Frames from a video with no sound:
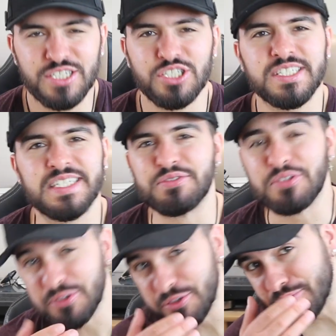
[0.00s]
Just gives
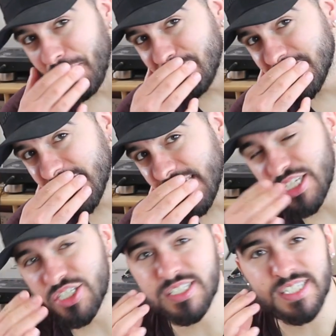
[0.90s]
you goosebumps.
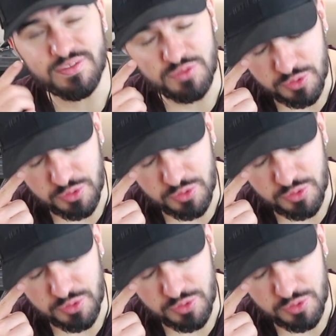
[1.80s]
It just gives